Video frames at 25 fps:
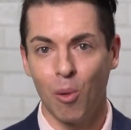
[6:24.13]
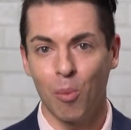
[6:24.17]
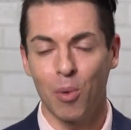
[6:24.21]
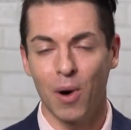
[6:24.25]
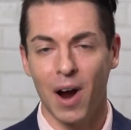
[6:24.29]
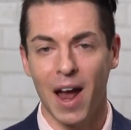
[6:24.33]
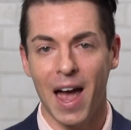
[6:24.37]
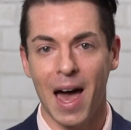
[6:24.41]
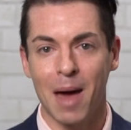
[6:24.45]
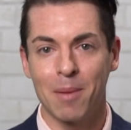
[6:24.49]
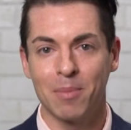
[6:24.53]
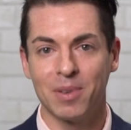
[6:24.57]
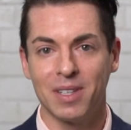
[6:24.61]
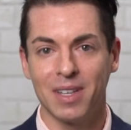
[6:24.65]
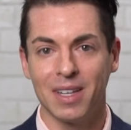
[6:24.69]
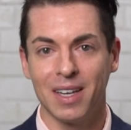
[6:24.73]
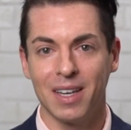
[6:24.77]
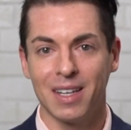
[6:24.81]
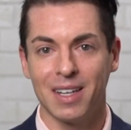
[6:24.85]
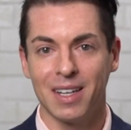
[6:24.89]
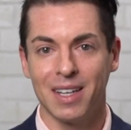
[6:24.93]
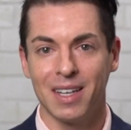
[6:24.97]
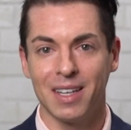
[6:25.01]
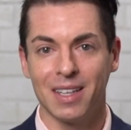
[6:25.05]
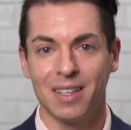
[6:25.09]
perhaps
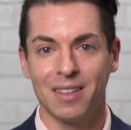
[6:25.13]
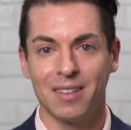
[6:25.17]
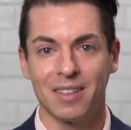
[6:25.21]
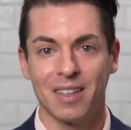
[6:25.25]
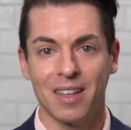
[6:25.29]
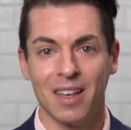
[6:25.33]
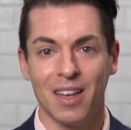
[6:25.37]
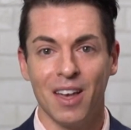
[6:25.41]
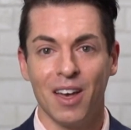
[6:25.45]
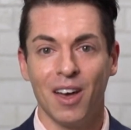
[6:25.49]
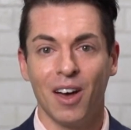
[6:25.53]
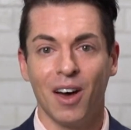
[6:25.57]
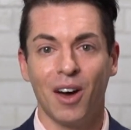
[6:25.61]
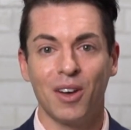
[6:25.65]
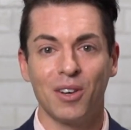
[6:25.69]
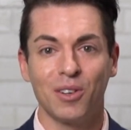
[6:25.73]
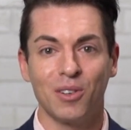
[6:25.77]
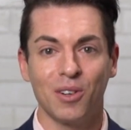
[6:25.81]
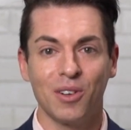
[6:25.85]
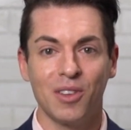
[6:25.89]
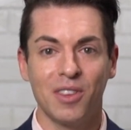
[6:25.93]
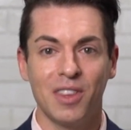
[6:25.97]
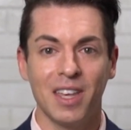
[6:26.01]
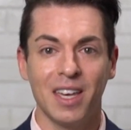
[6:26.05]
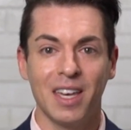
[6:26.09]
it is
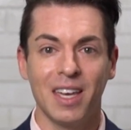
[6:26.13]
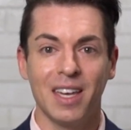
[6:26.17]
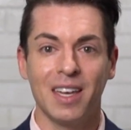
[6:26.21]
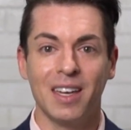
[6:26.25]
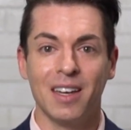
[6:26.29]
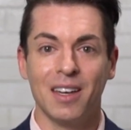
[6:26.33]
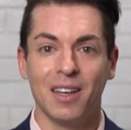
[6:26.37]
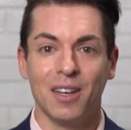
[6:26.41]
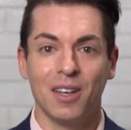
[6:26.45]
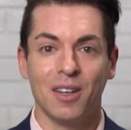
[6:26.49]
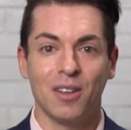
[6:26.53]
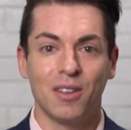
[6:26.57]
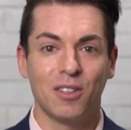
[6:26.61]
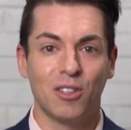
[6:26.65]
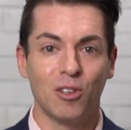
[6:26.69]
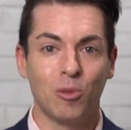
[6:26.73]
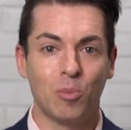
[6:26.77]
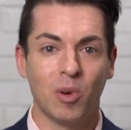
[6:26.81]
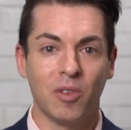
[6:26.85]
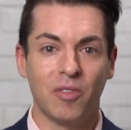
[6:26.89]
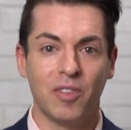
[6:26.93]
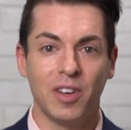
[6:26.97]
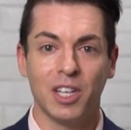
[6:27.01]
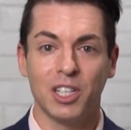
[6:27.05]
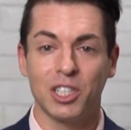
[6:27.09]
under the
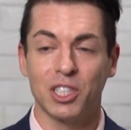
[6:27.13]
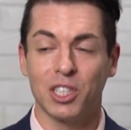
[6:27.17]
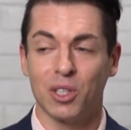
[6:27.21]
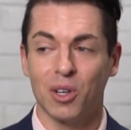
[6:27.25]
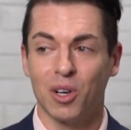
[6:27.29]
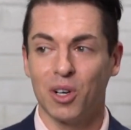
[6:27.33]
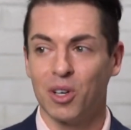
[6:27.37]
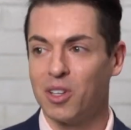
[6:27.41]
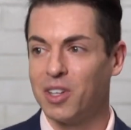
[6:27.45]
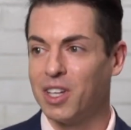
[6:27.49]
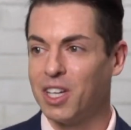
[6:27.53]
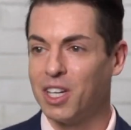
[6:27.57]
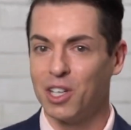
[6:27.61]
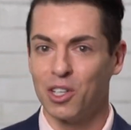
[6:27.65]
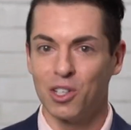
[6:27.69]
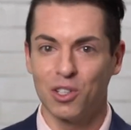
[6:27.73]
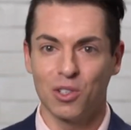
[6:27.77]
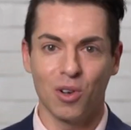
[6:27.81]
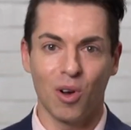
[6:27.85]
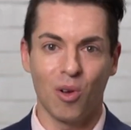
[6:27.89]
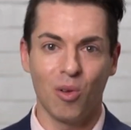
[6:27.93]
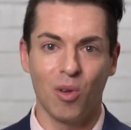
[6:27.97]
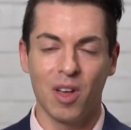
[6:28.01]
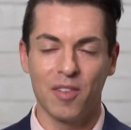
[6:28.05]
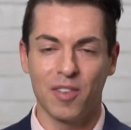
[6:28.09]
supervision or under the
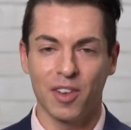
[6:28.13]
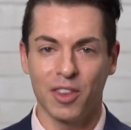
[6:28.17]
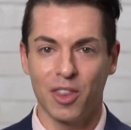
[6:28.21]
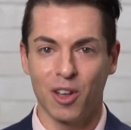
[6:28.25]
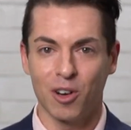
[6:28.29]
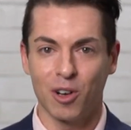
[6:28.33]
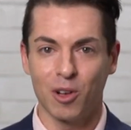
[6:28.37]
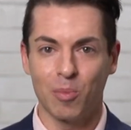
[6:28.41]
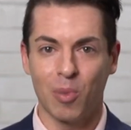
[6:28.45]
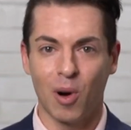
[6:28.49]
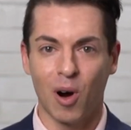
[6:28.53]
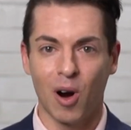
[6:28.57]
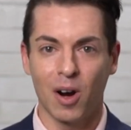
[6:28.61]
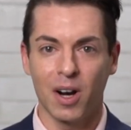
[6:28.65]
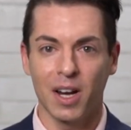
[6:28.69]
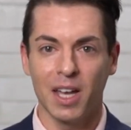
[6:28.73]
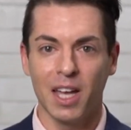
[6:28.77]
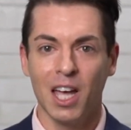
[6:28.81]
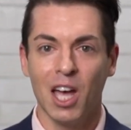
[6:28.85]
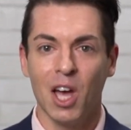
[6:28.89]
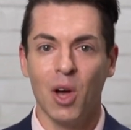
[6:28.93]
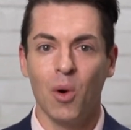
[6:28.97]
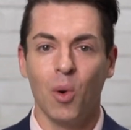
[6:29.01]
control of a third party,